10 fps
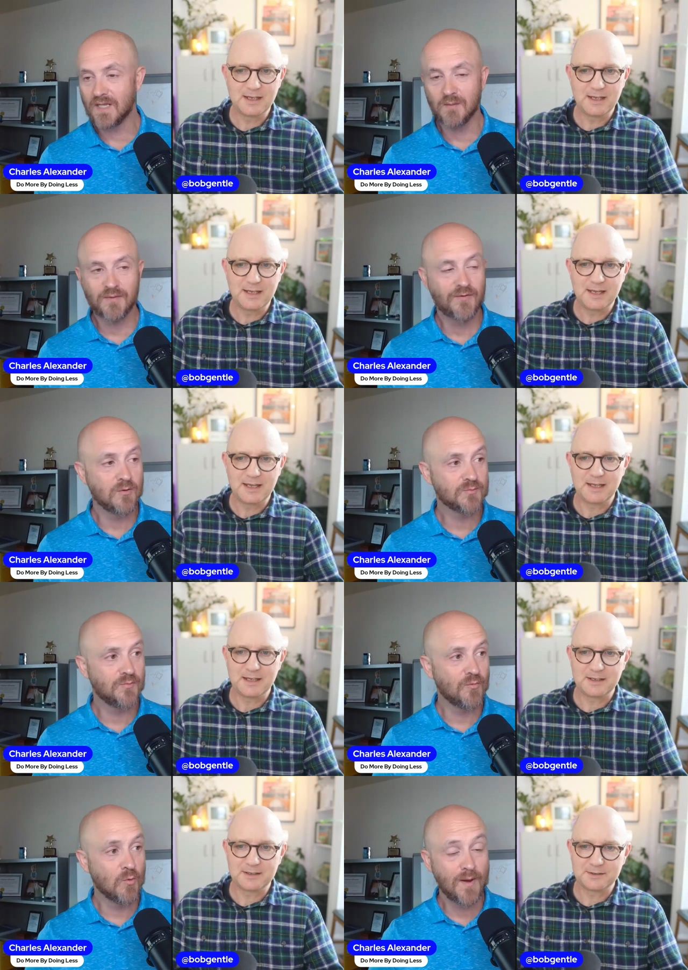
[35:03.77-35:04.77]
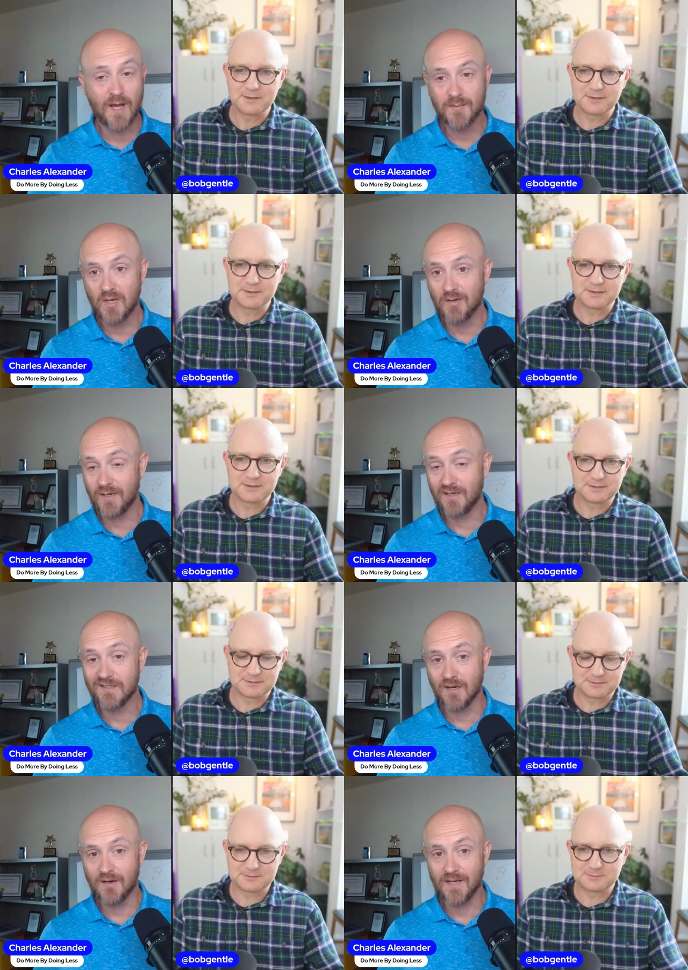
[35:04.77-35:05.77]
Speaker 1: telling me, folks, before we hopped on here,
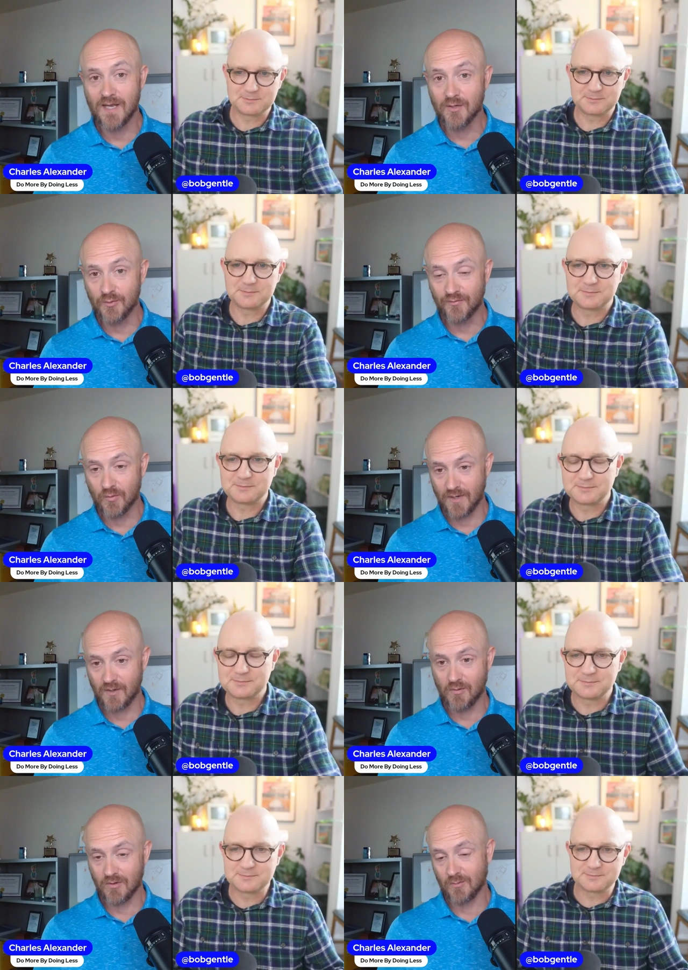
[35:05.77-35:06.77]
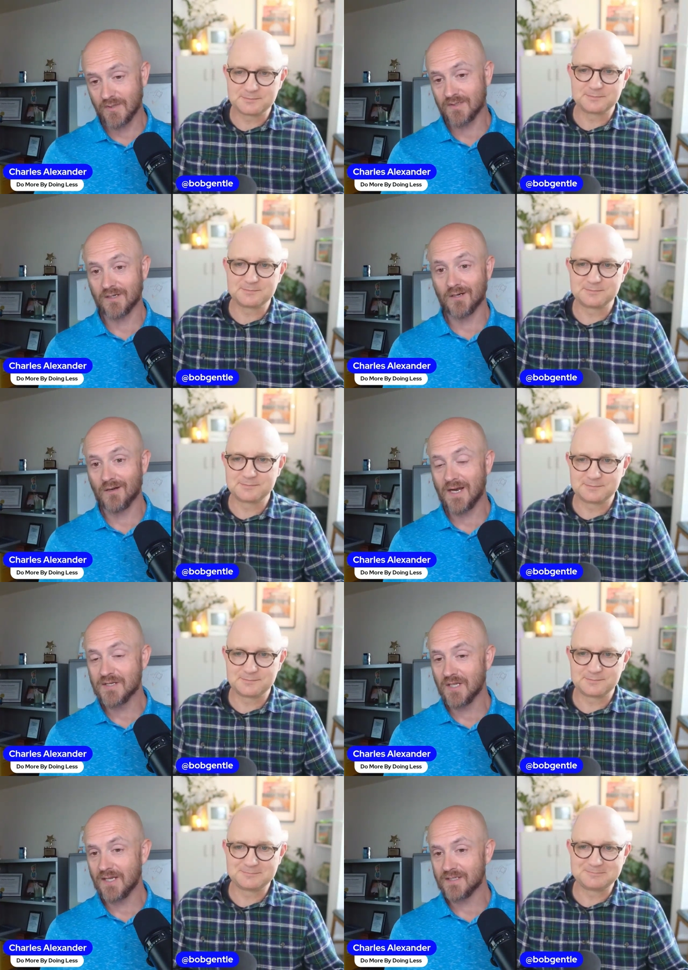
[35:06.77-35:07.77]
he's already down to a four day work week. So
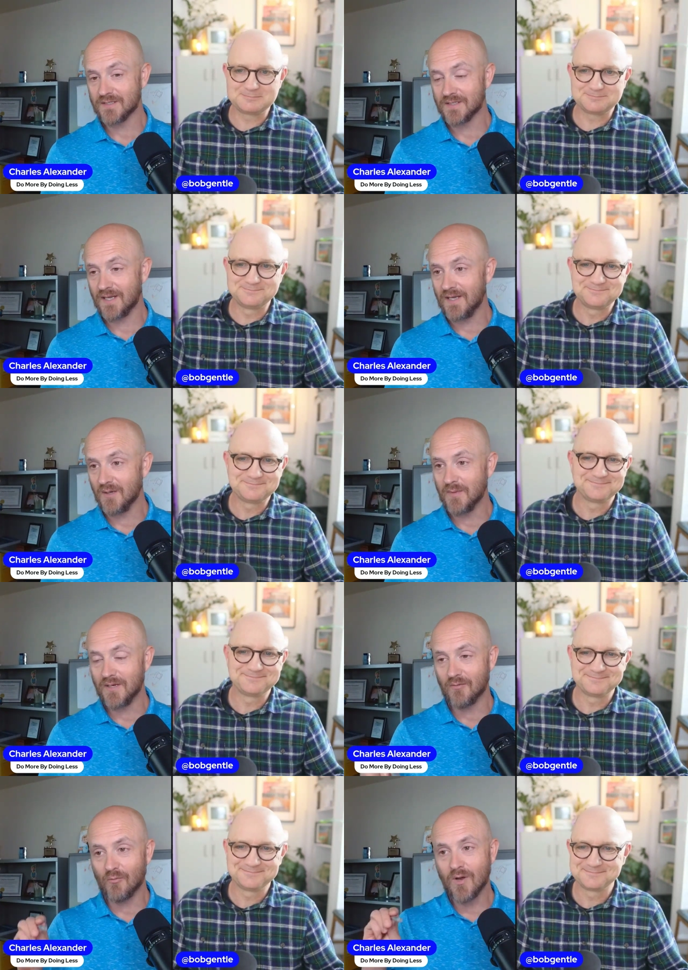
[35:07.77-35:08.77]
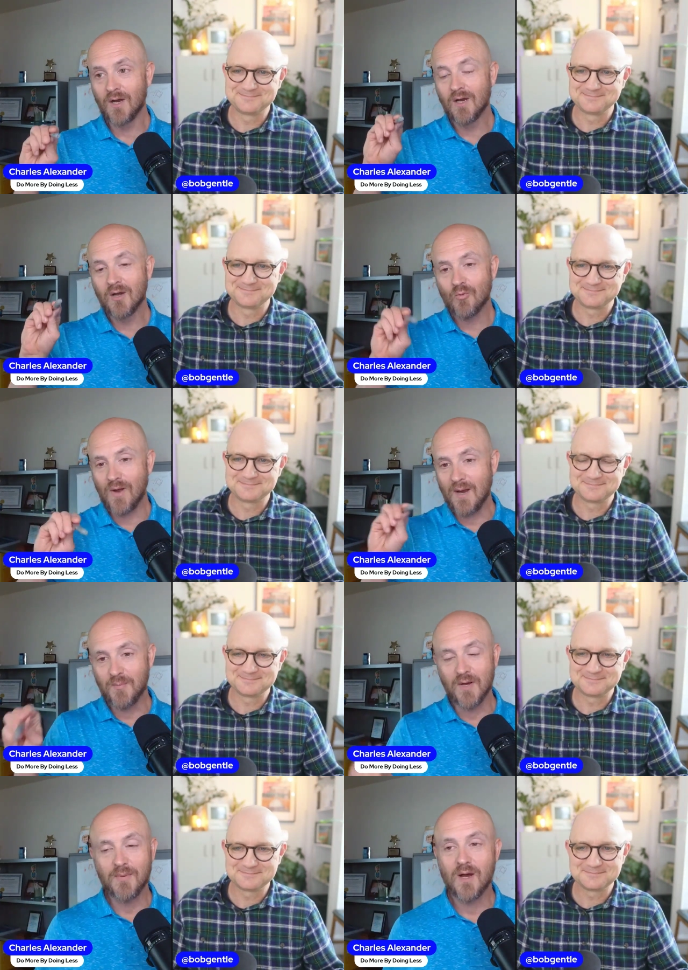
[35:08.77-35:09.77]
congratulations to him and a
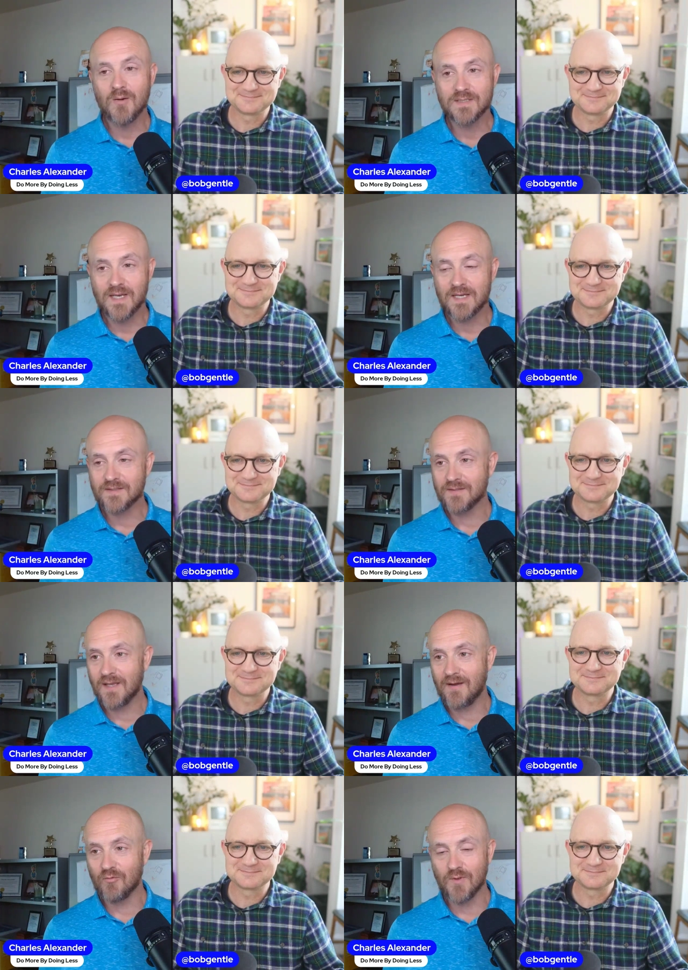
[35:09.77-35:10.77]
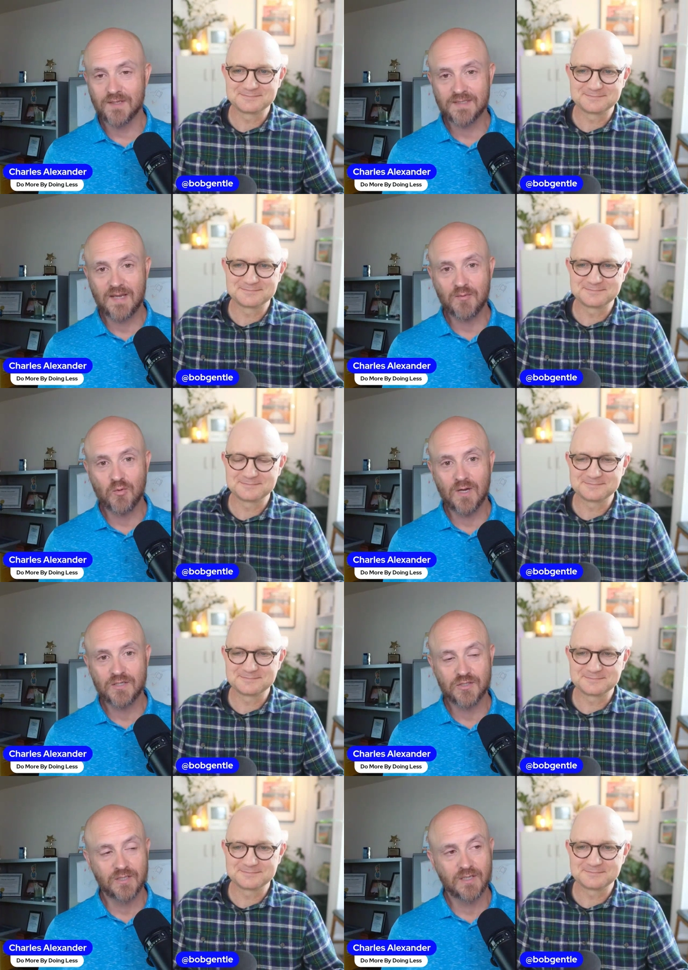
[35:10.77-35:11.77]
wrap up, I always ask everyone the same
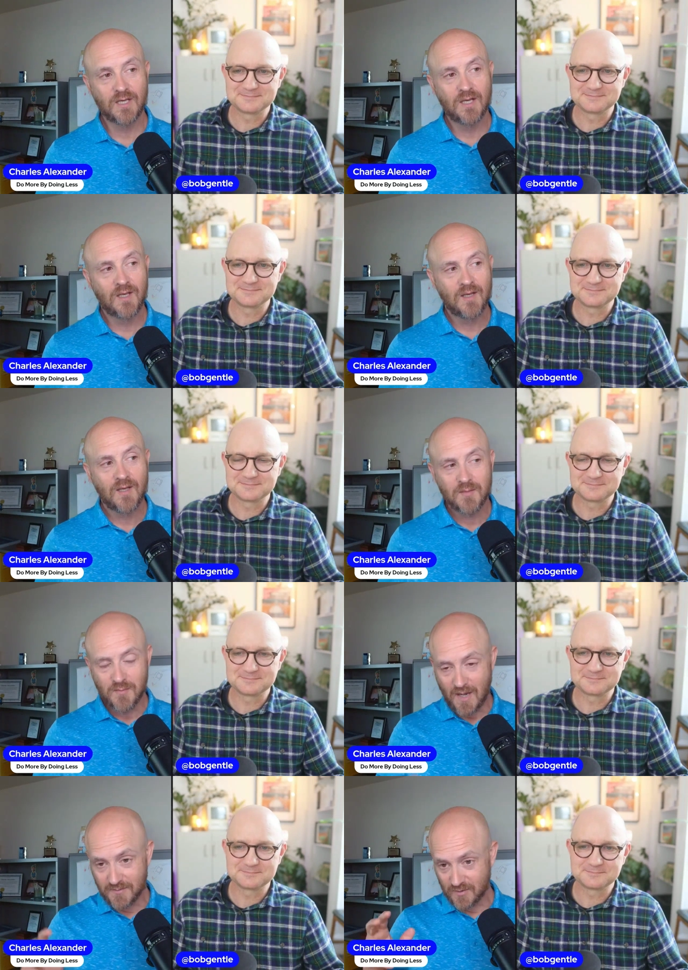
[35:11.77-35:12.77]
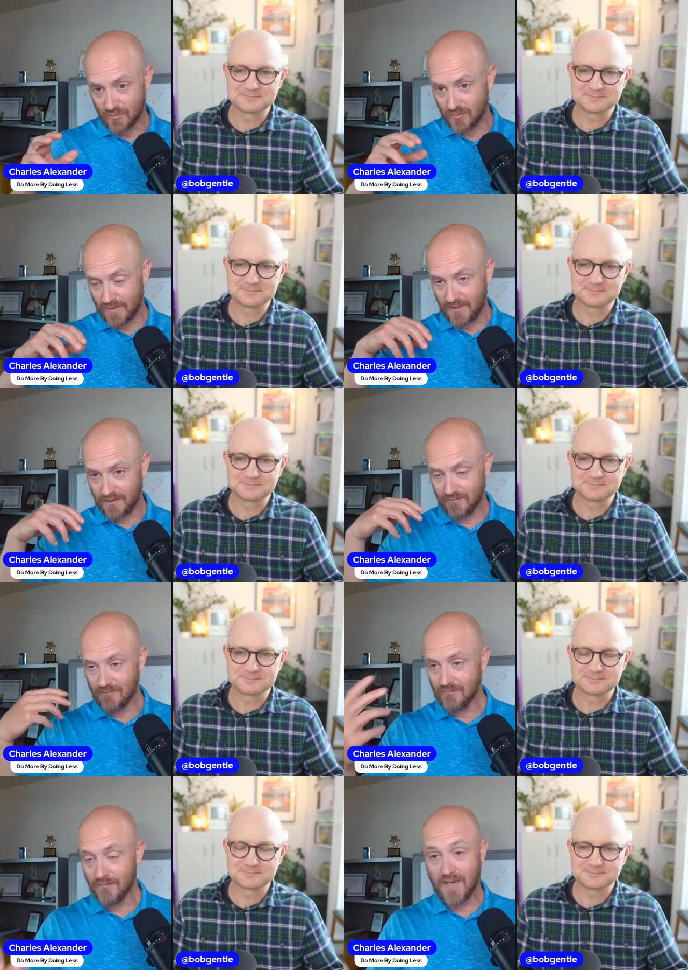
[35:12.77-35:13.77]
question. Bob, so in
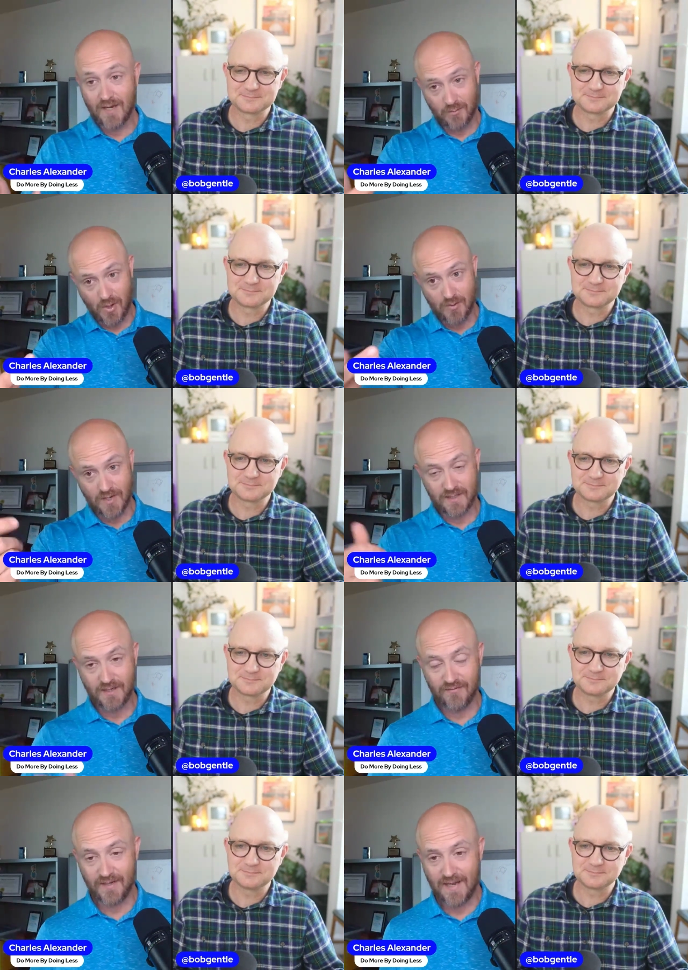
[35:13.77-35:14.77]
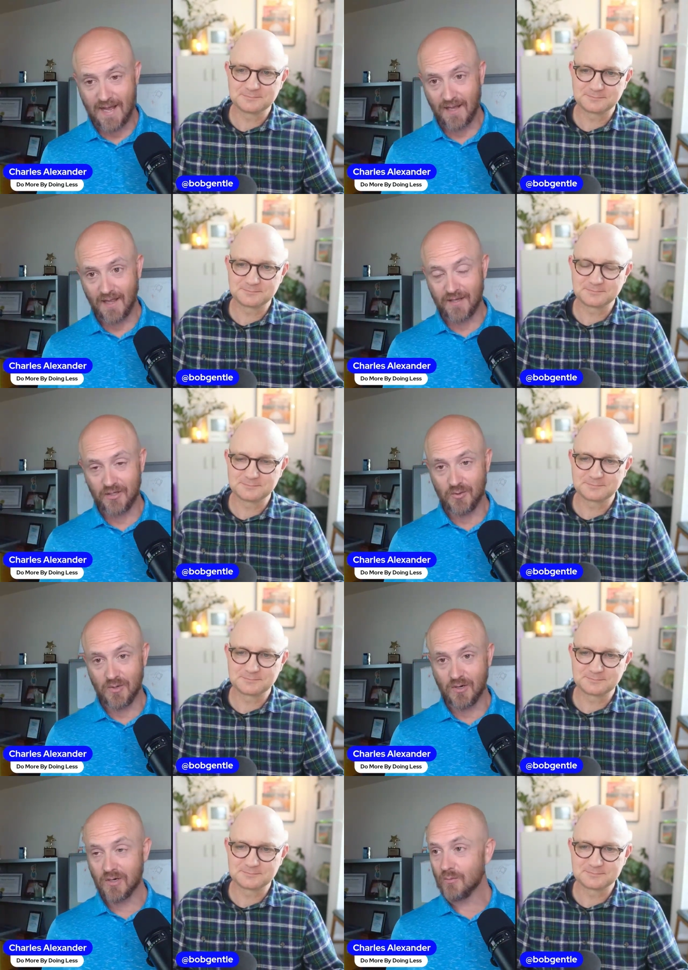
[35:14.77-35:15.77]
being a productivity guy like
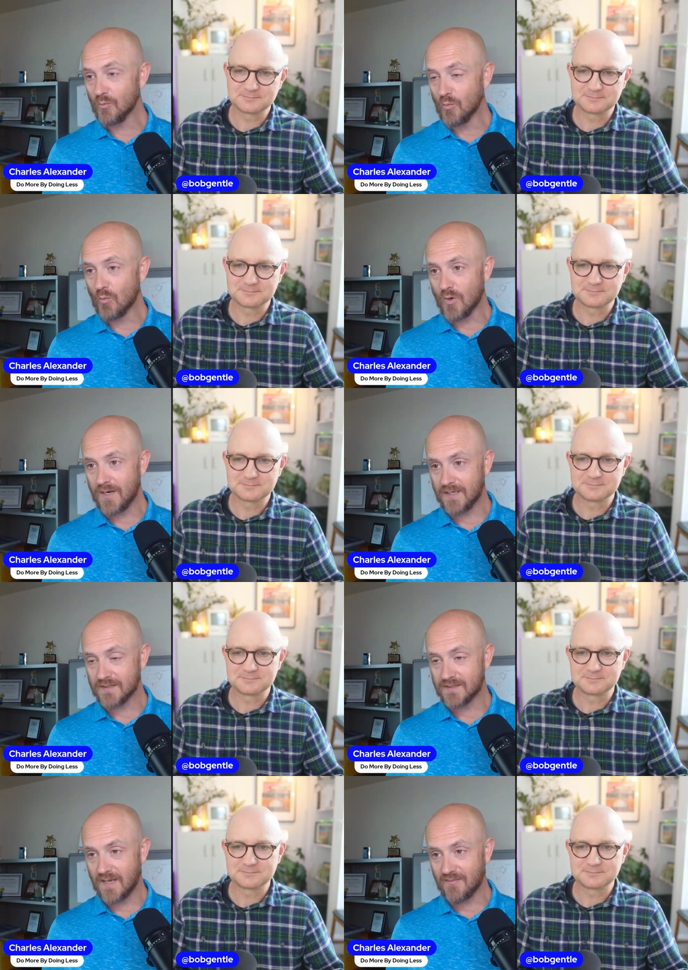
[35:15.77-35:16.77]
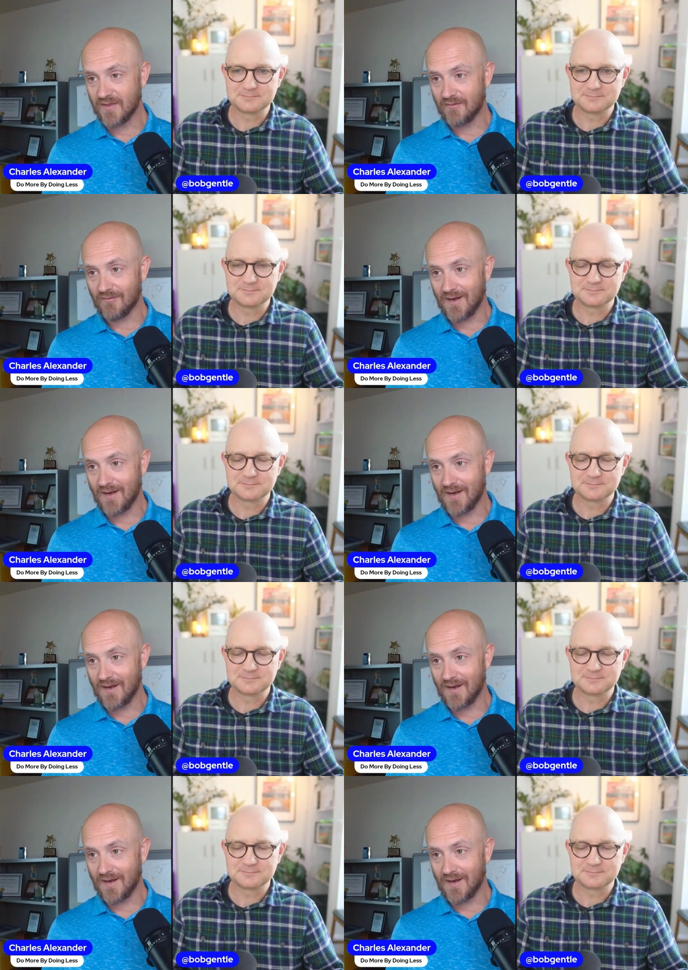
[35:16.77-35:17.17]
you are, what is something